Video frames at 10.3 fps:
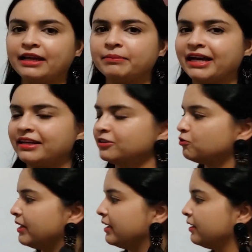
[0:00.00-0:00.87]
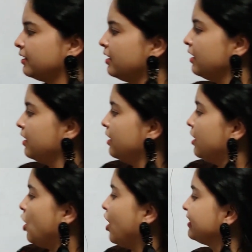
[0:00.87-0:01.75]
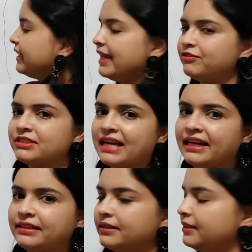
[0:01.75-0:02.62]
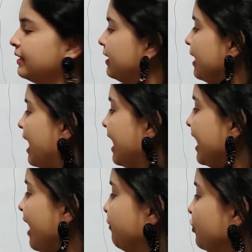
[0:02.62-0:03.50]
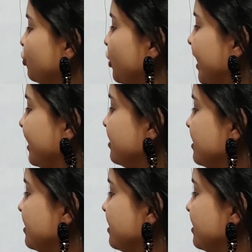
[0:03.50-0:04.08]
n minus 1. On the left side, I have to change